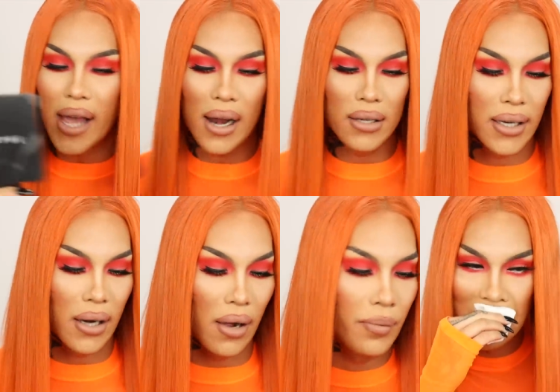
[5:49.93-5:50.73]
Yeah, let's take it
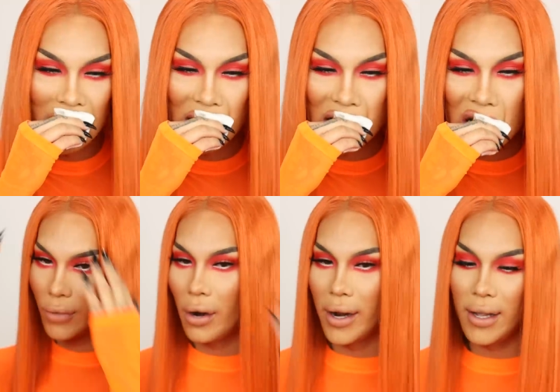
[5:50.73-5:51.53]
off. Okay. All
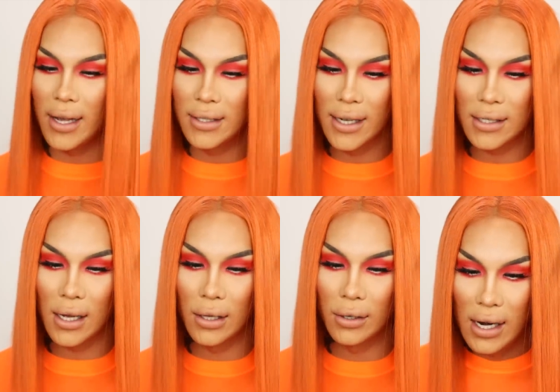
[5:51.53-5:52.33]
right, you guys, next
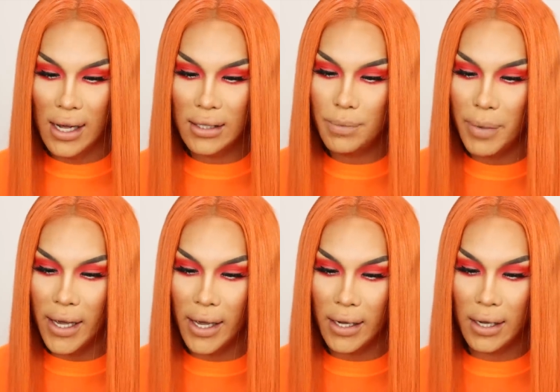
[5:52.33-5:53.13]
color. Let's
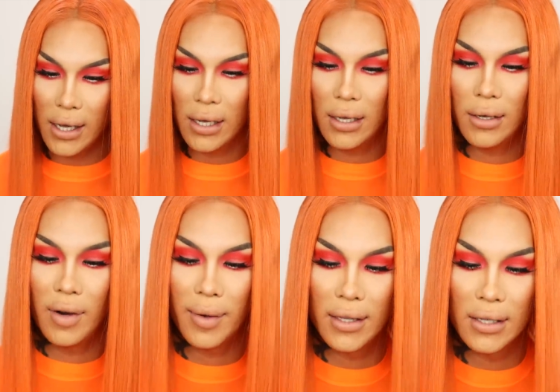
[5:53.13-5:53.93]
pick, what
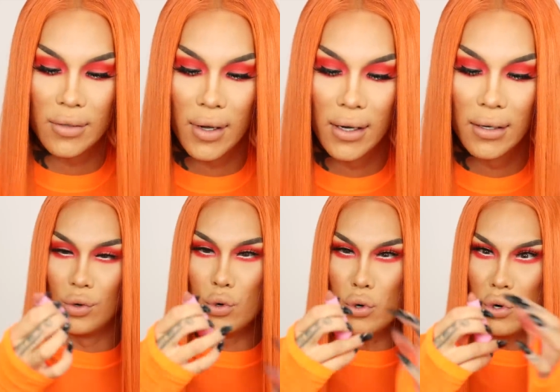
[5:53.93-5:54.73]
about this one?
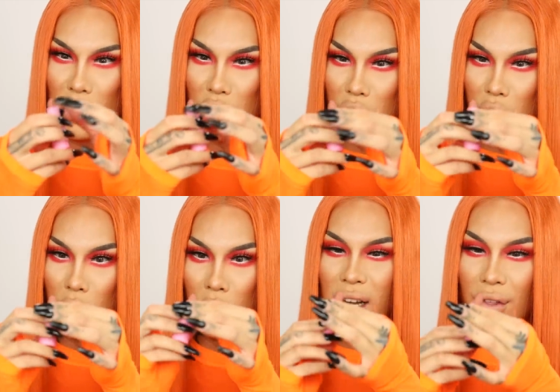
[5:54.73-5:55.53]

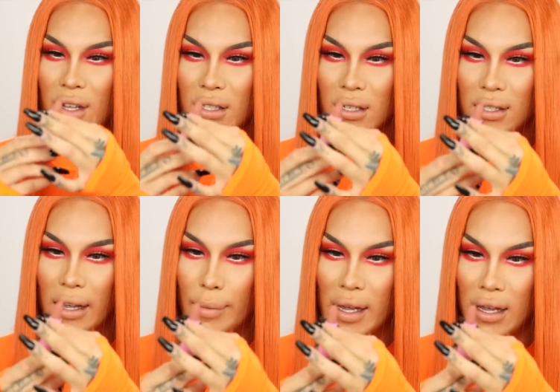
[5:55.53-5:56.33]
Ooh, now this looks
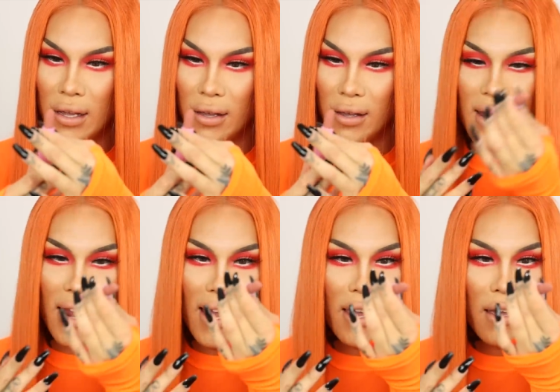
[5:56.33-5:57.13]
like me.
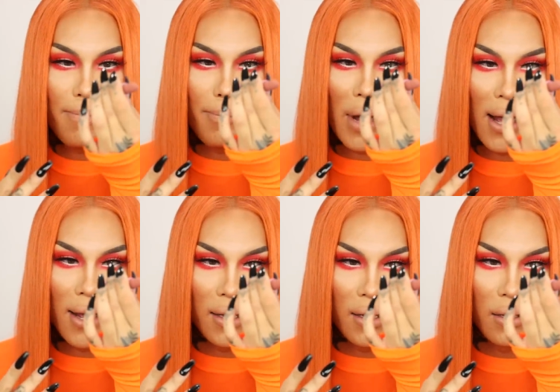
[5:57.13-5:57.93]
Naked
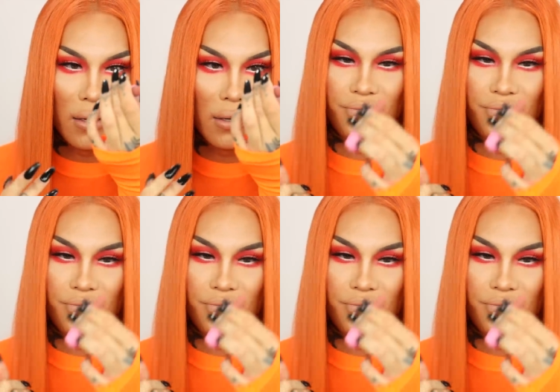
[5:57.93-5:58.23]
Body.